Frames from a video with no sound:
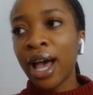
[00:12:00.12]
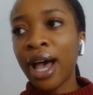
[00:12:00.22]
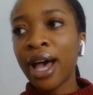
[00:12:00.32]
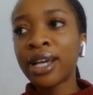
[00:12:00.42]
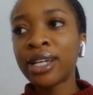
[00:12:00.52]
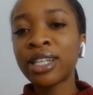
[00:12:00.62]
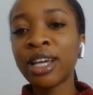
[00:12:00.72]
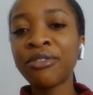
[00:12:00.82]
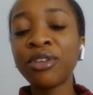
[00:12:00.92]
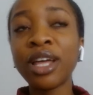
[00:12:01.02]
And
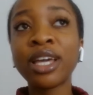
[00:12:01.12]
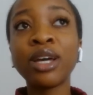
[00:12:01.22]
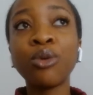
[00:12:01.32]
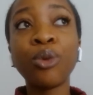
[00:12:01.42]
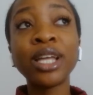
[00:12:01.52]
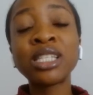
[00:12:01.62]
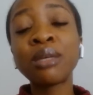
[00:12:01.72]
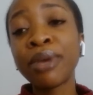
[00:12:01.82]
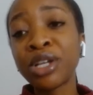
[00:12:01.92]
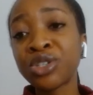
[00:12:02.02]
I feel like a way to
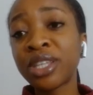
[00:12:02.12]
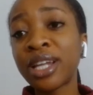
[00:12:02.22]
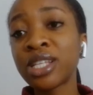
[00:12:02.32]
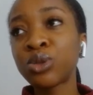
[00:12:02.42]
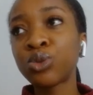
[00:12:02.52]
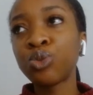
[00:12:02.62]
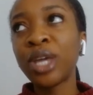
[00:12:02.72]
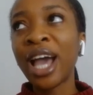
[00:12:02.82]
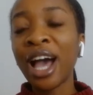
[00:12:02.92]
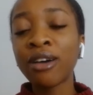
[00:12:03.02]
measure that is
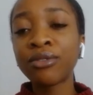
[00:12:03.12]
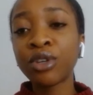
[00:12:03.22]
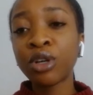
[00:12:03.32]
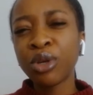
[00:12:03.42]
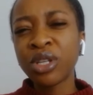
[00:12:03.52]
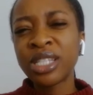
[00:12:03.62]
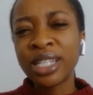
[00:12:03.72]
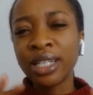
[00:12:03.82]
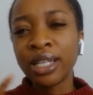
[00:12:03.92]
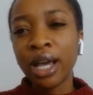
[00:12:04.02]
we have
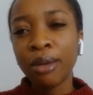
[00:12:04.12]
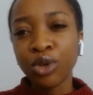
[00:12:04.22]
community